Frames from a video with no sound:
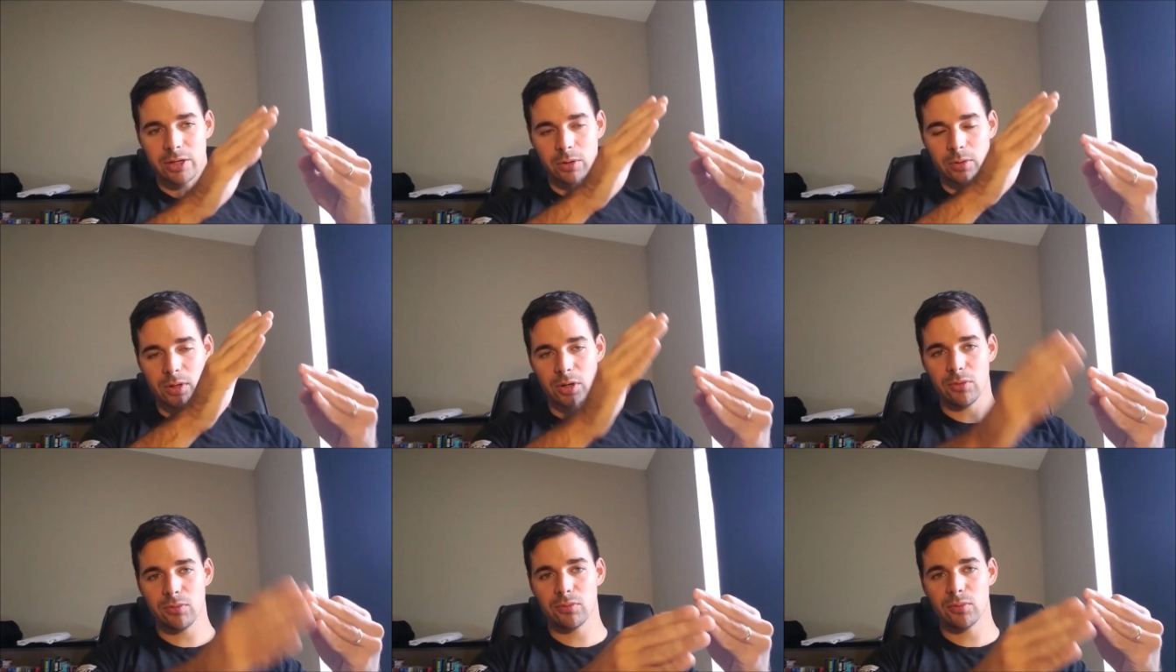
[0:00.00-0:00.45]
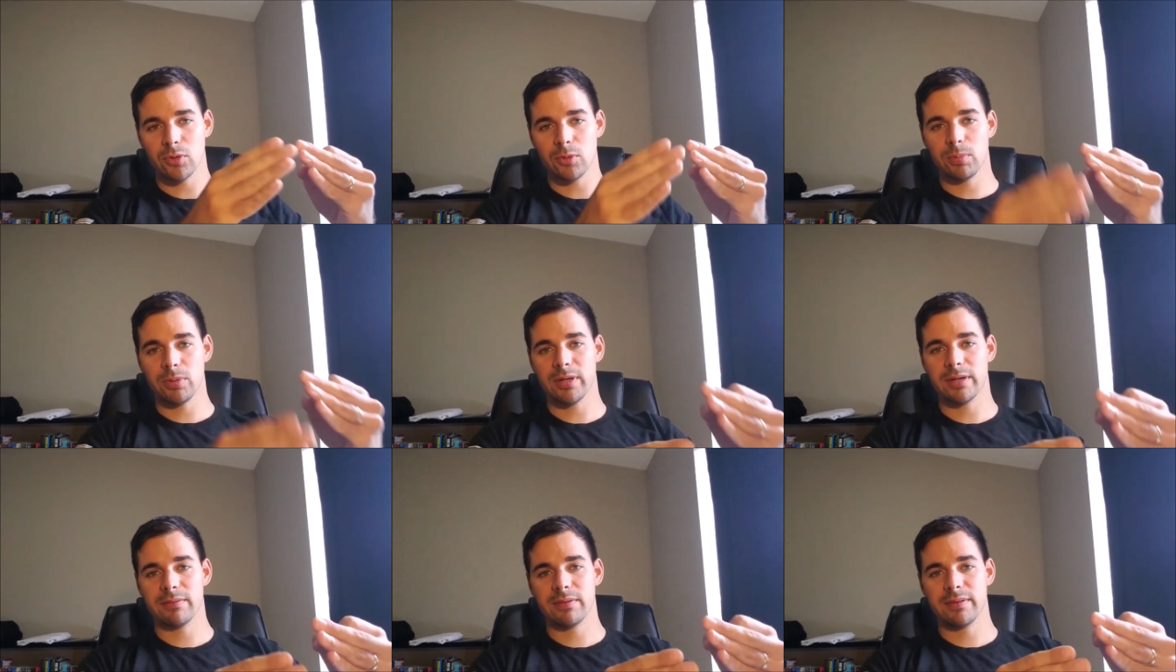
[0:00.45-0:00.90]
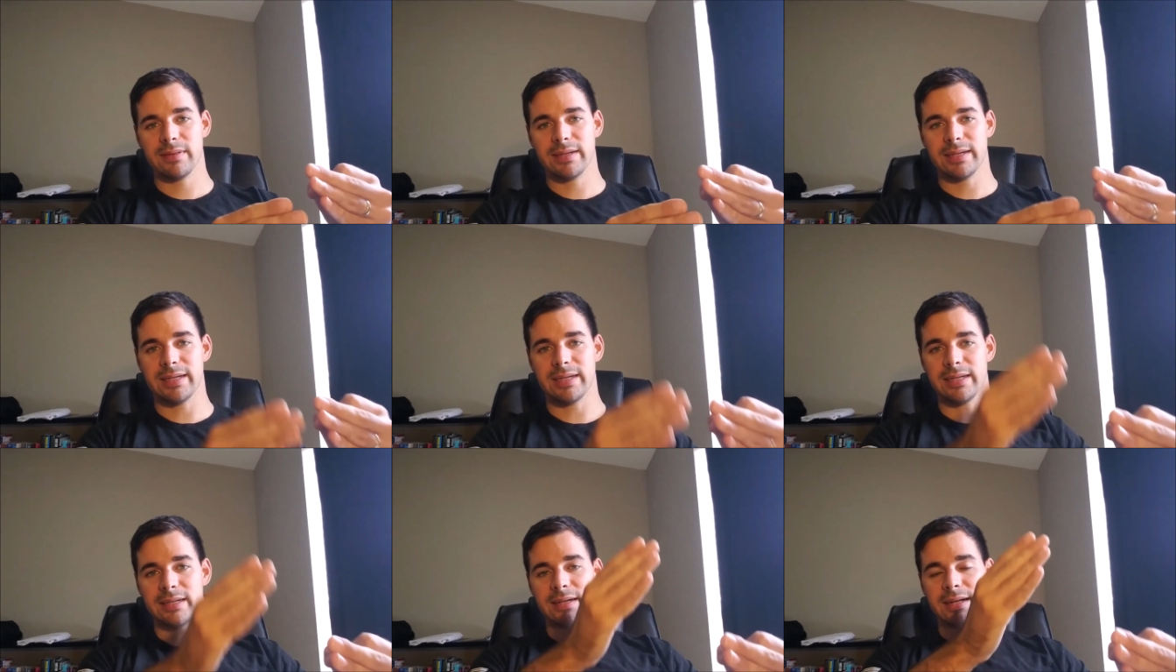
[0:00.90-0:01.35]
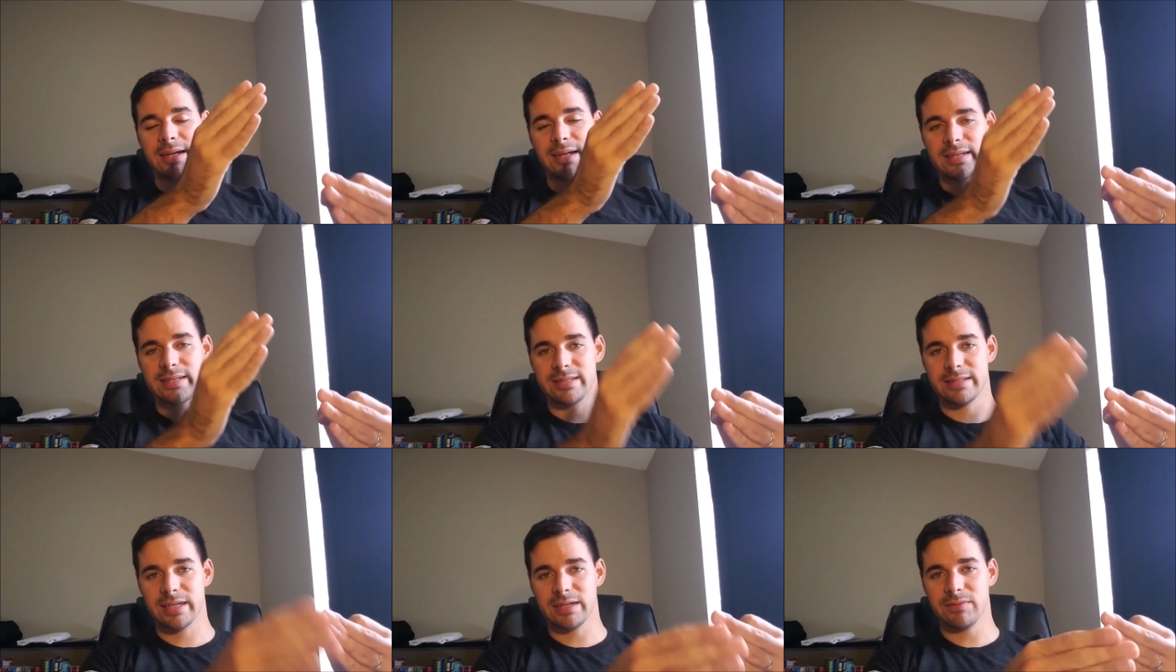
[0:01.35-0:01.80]
Go through, put everything in,
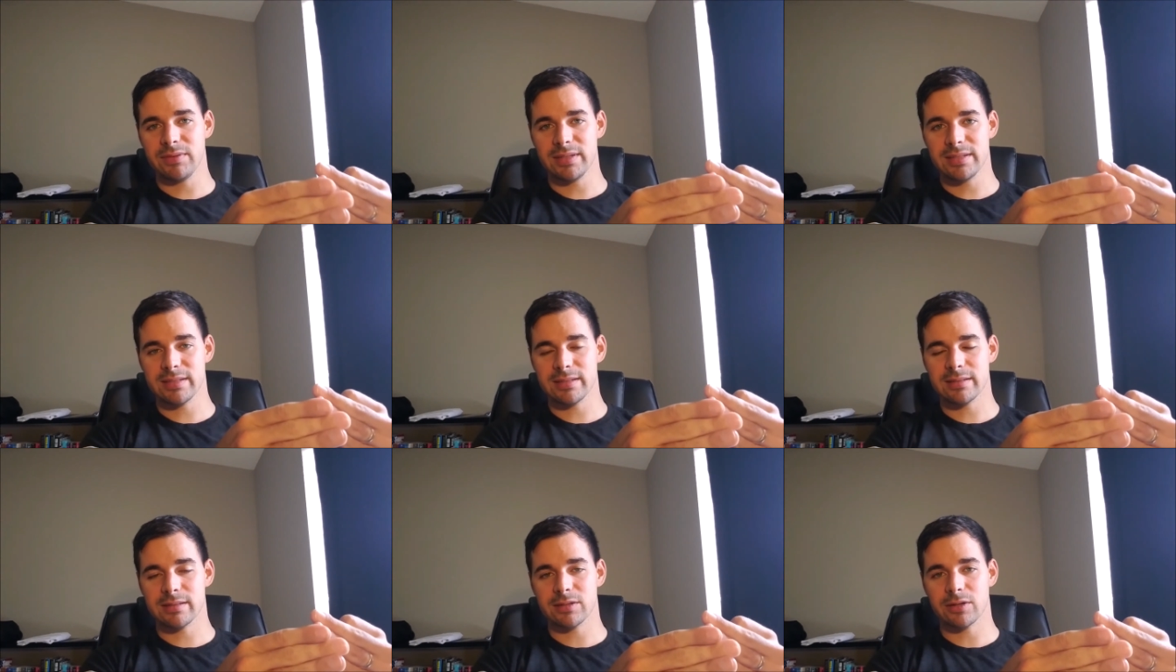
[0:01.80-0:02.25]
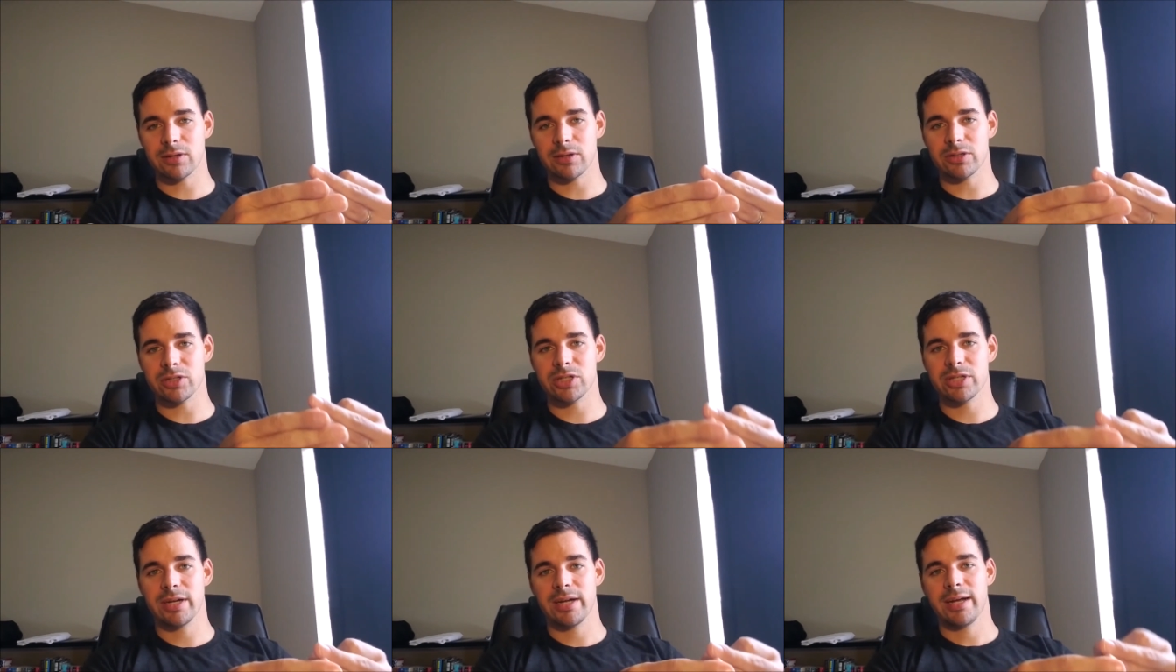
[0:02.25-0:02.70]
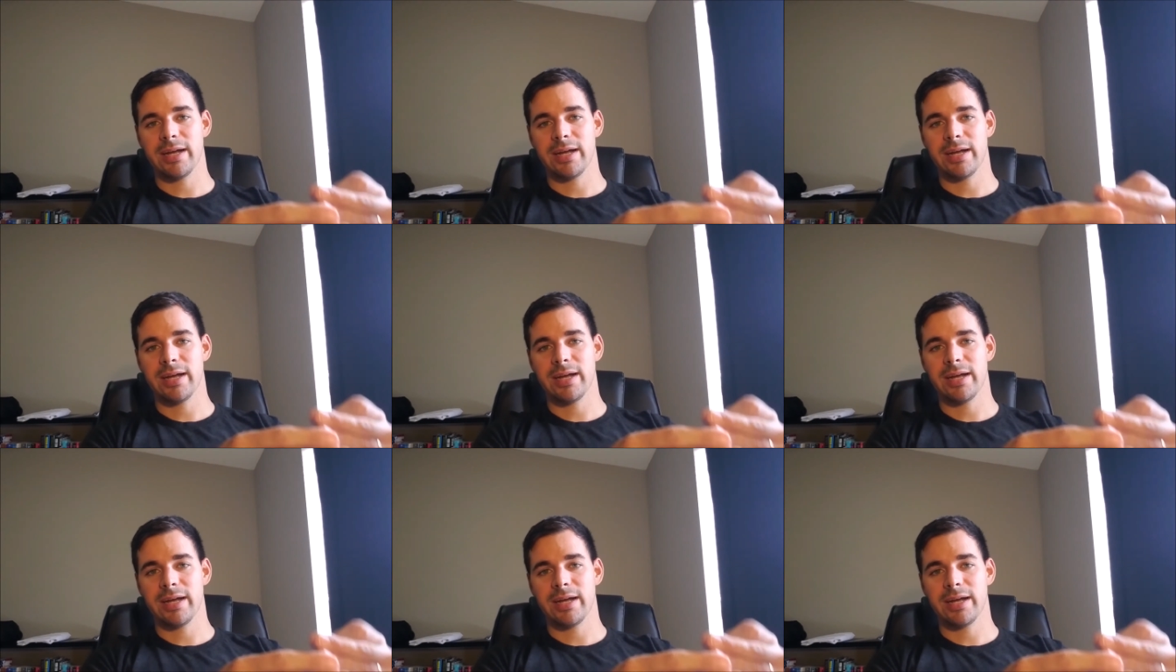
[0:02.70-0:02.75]
save it as a search.